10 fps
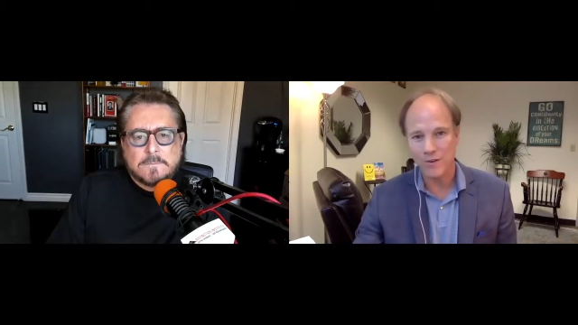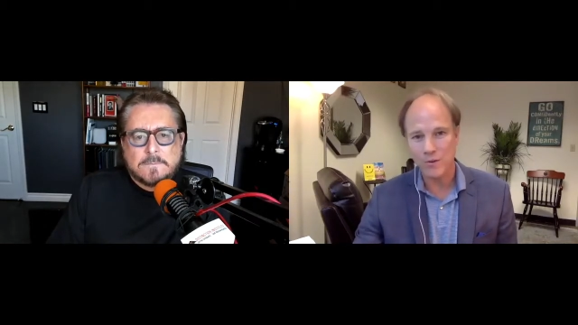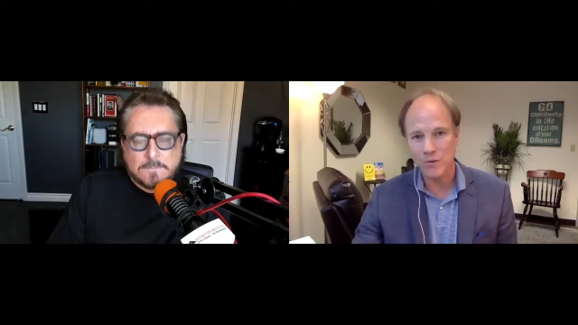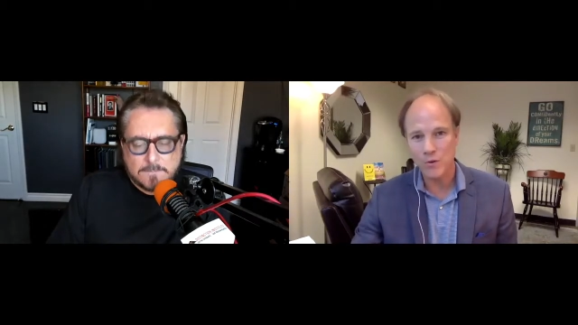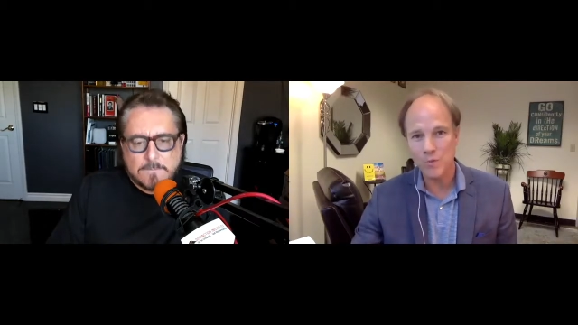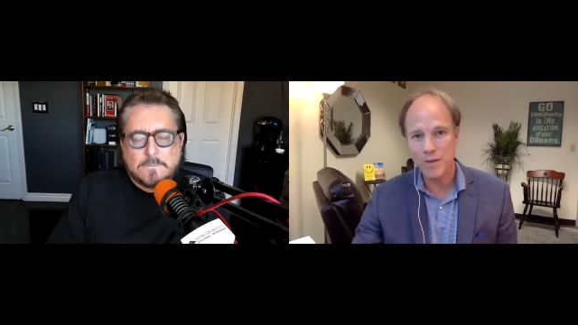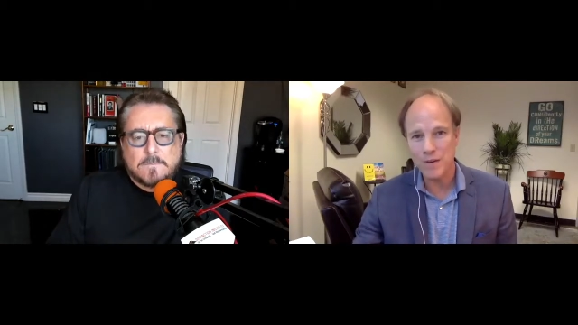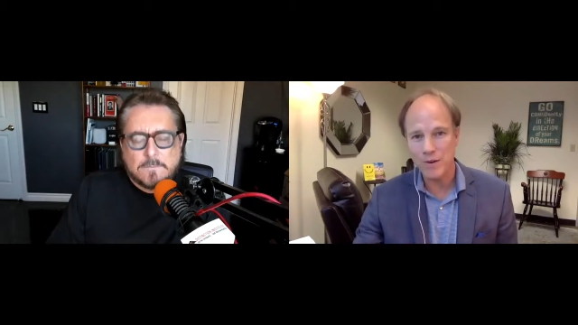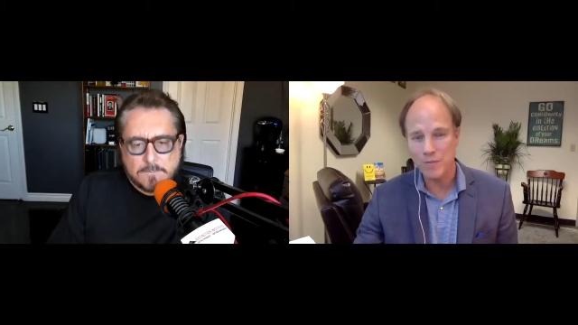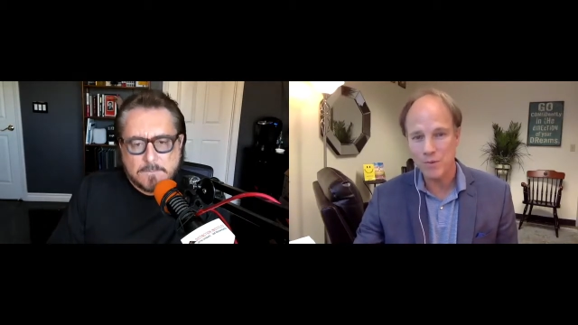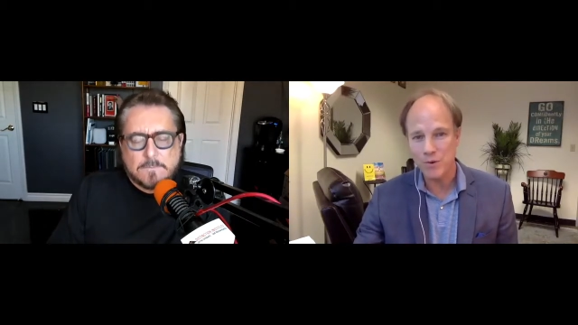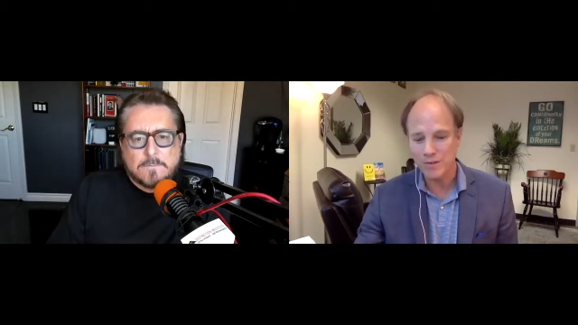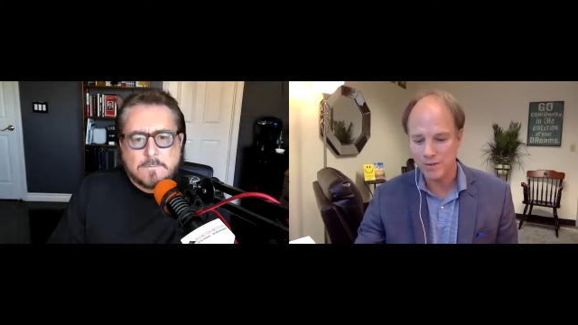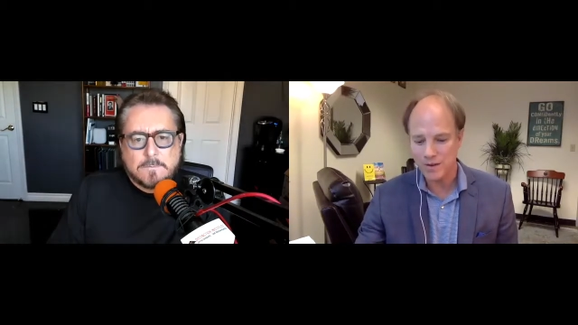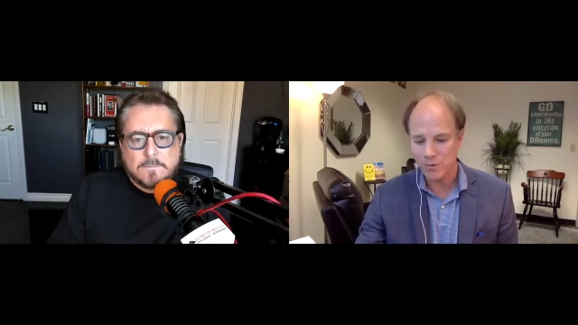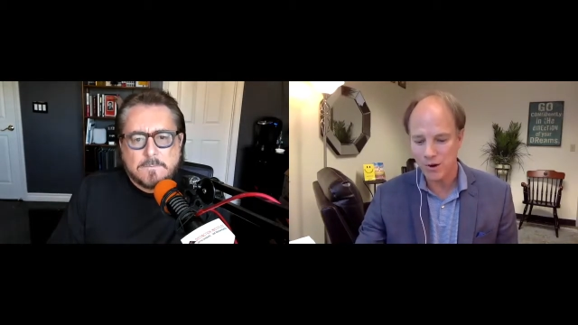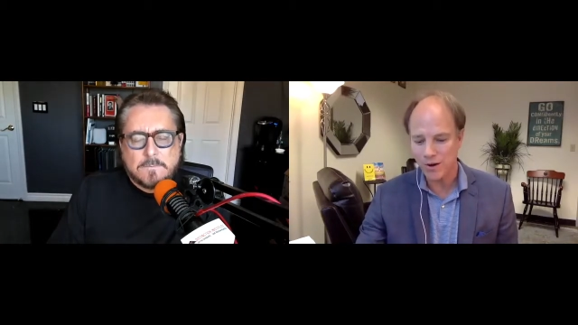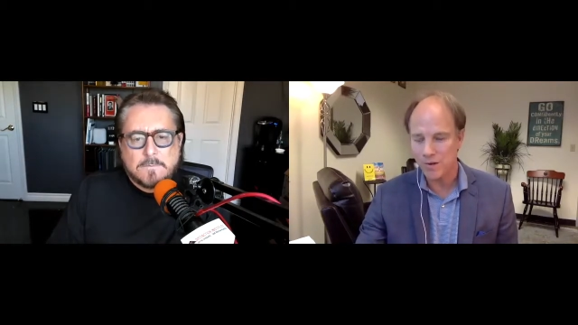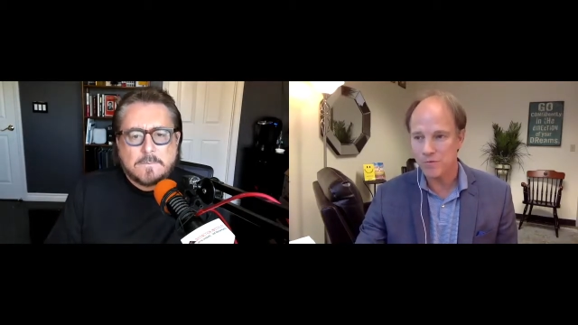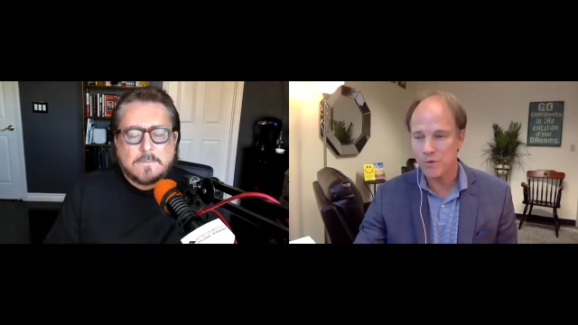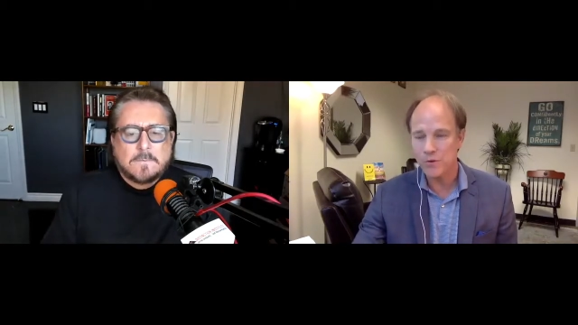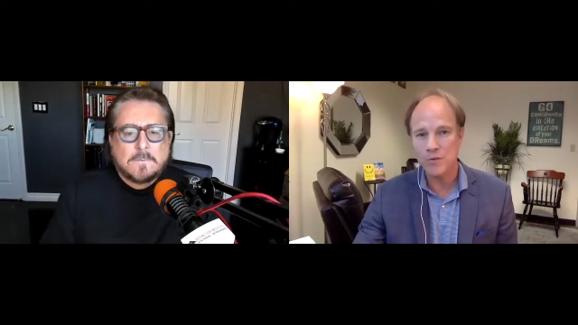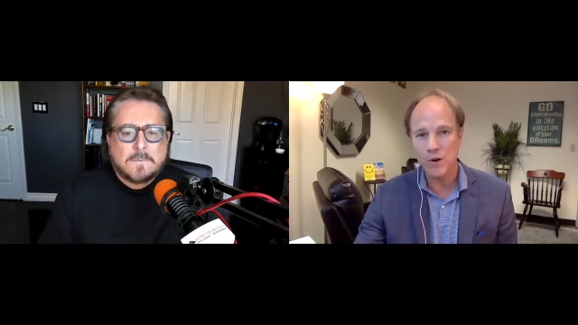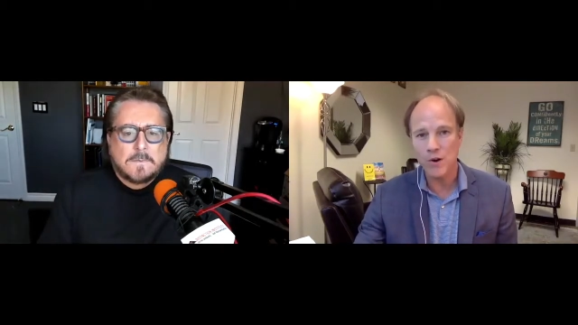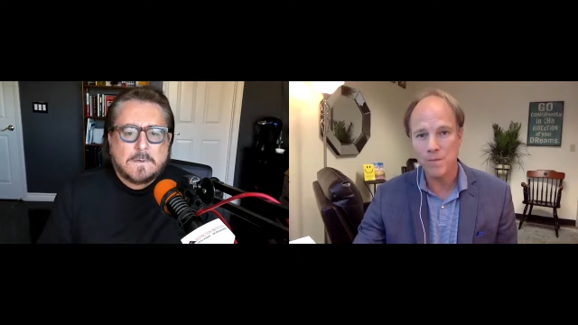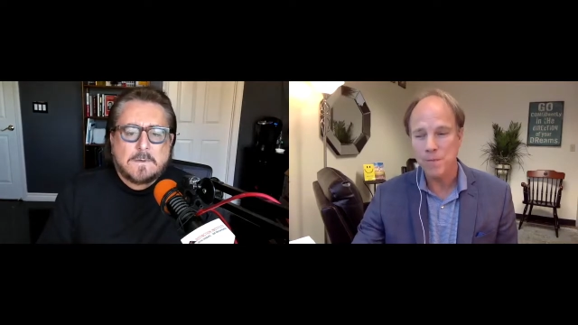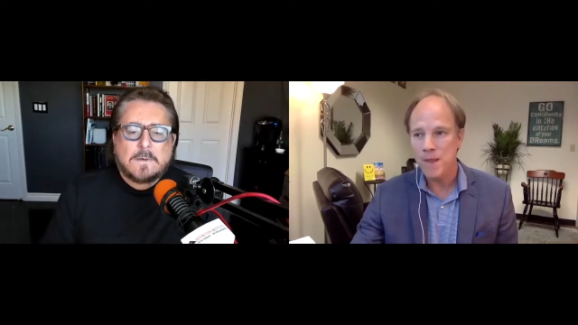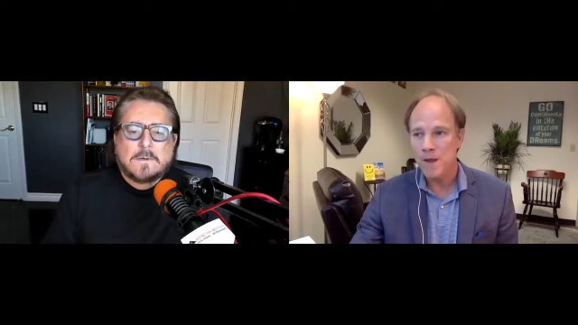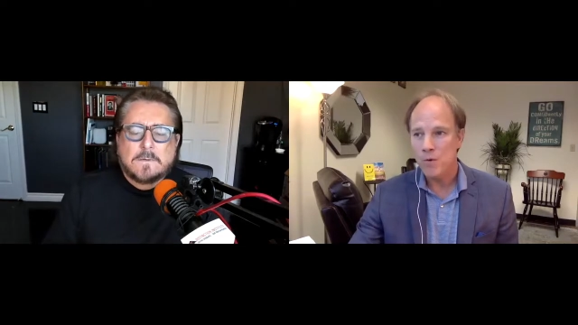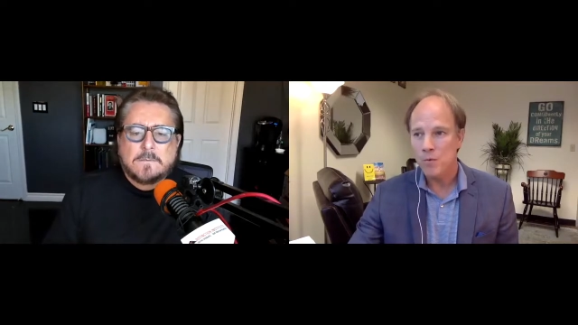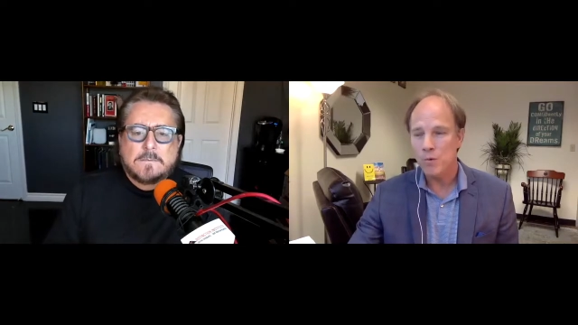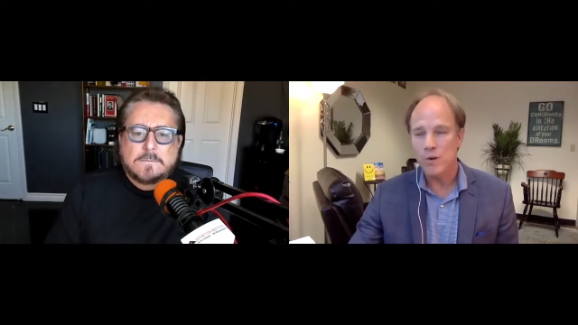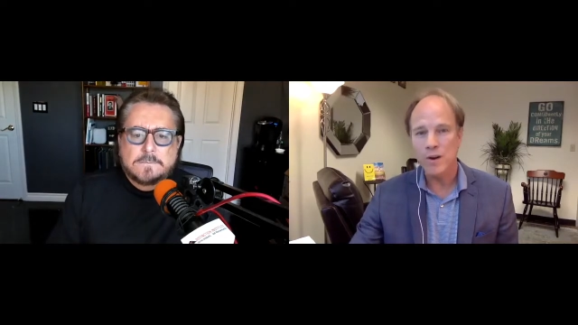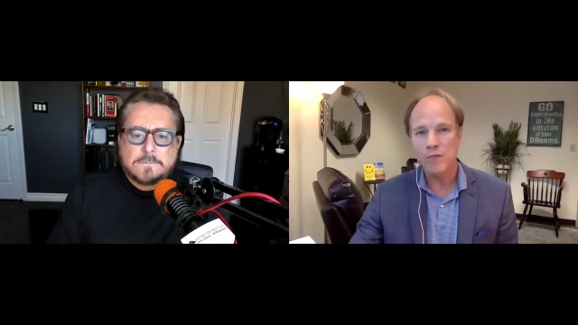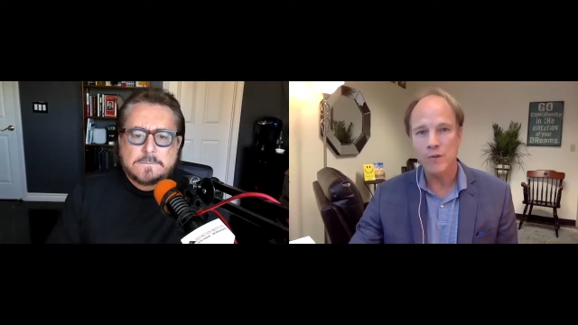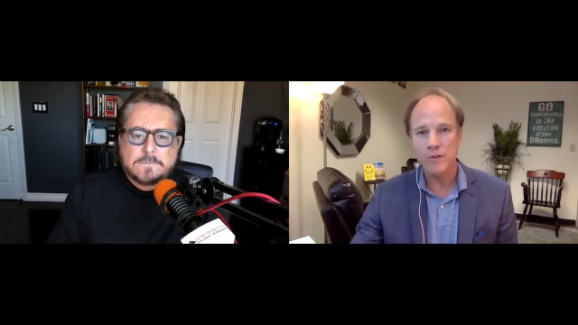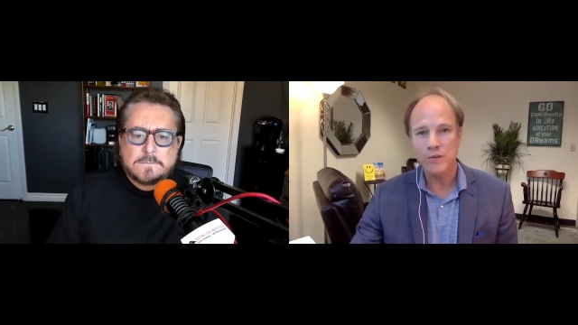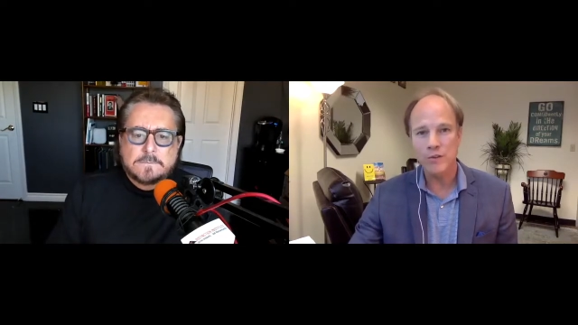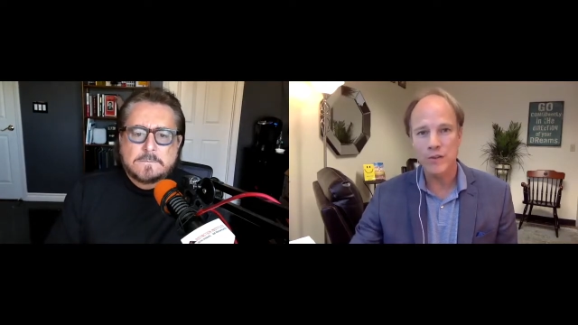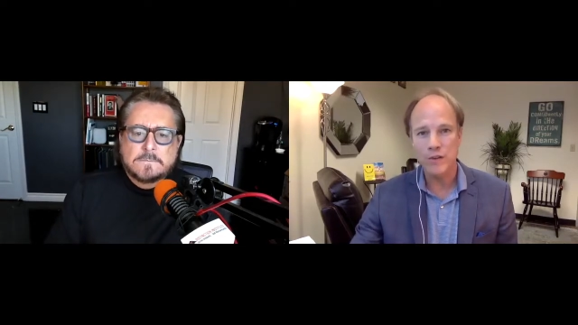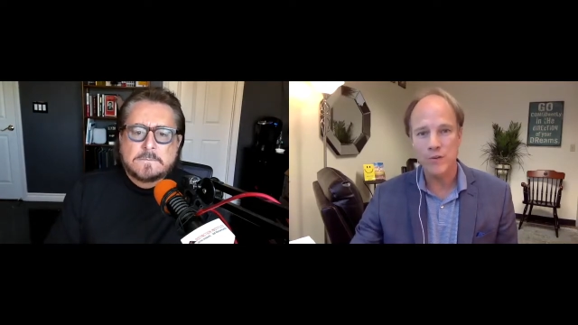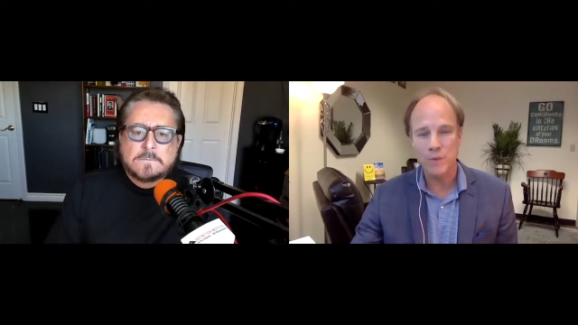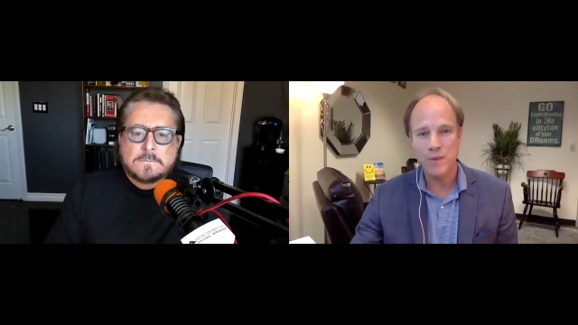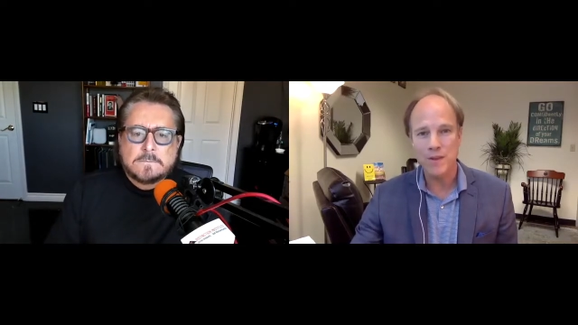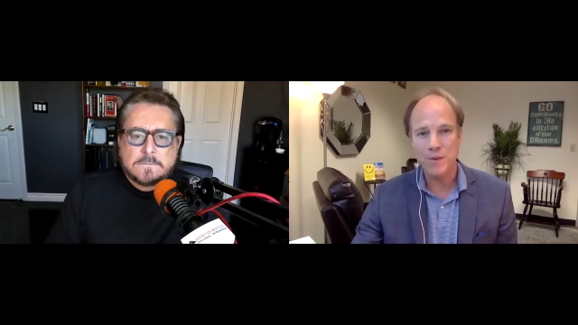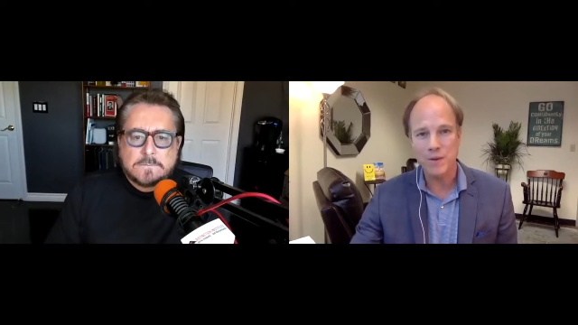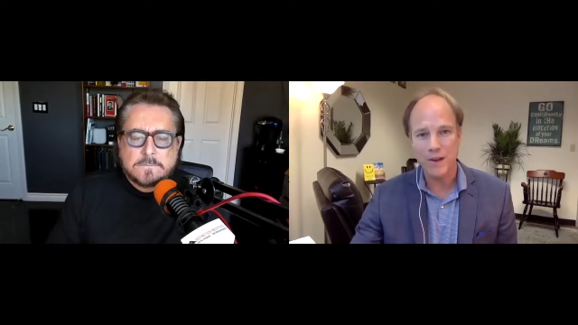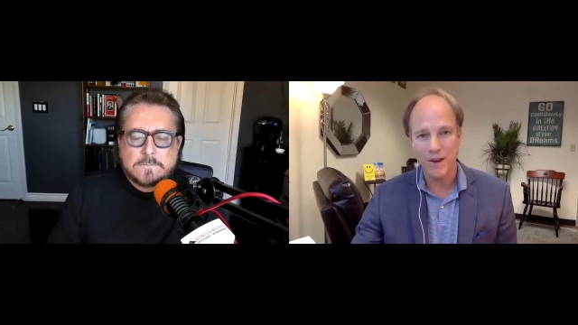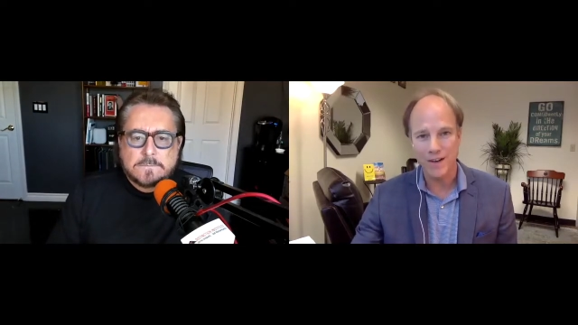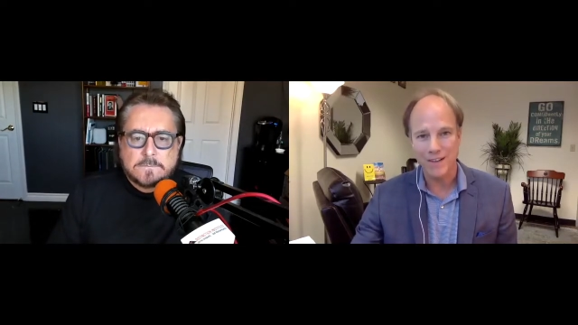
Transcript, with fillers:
Speaker 1: there were so many great points that you brought up. First of all, we're never as clear as we think we are,